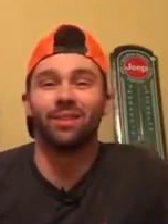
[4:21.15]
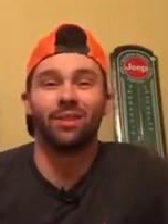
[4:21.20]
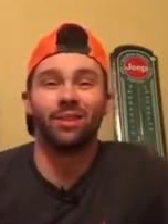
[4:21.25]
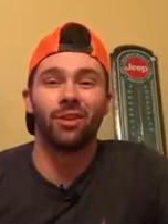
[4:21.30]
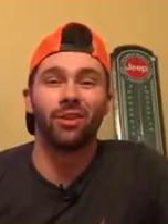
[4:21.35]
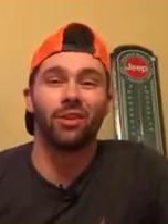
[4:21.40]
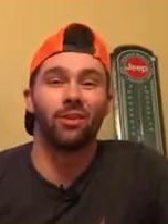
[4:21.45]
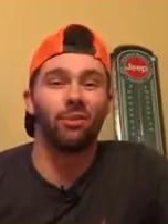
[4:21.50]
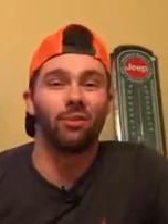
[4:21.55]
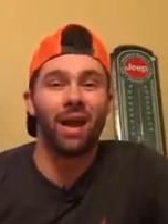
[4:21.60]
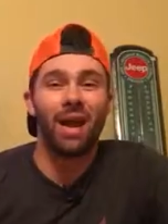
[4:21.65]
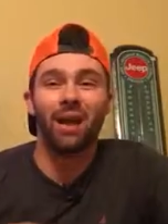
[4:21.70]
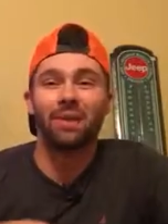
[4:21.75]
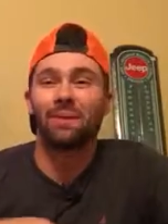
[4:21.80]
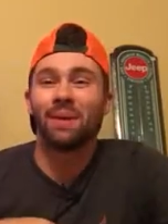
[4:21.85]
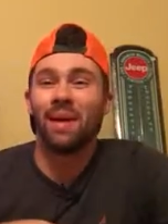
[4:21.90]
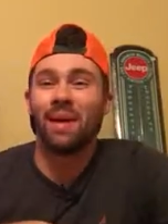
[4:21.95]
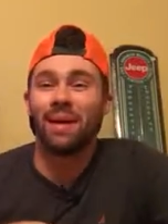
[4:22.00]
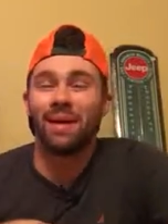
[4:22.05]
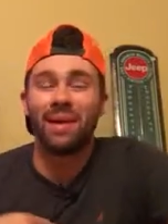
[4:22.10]
through the rap
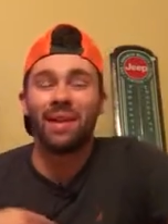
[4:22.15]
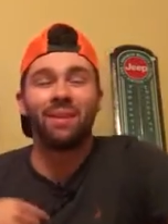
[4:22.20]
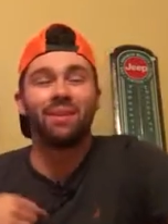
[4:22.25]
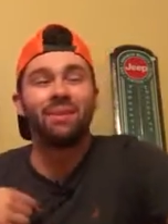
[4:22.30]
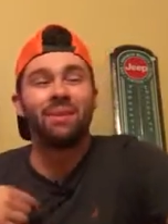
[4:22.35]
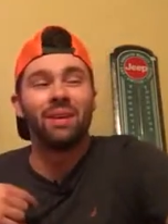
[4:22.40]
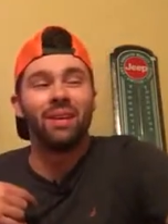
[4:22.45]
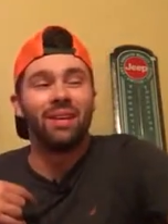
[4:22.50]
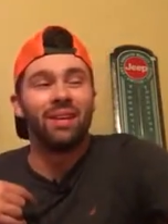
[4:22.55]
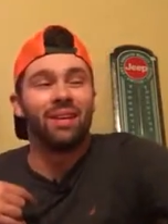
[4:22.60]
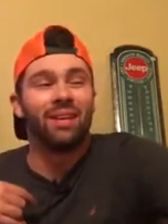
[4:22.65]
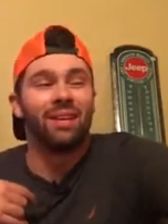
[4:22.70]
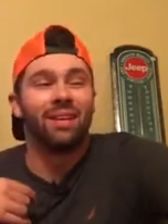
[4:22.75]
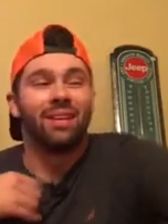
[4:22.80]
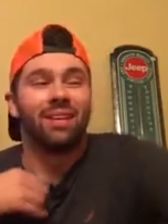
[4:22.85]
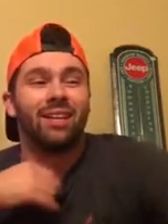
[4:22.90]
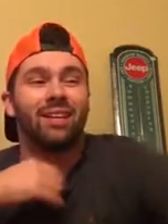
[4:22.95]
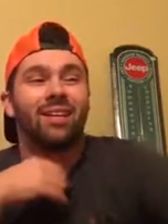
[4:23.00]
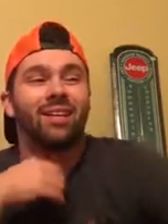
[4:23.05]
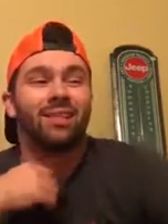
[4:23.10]
game.
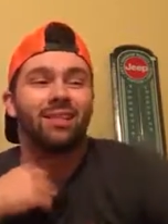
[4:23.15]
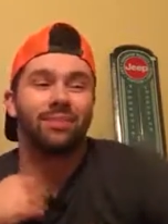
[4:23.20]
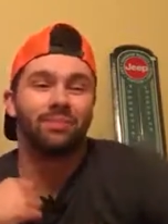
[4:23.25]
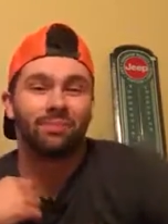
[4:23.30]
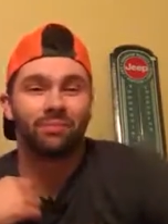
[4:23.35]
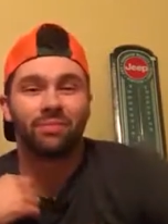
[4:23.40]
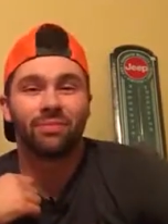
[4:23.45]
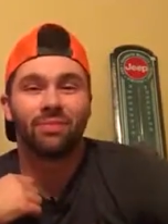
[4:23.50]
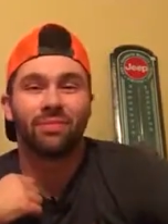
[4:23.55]
Um,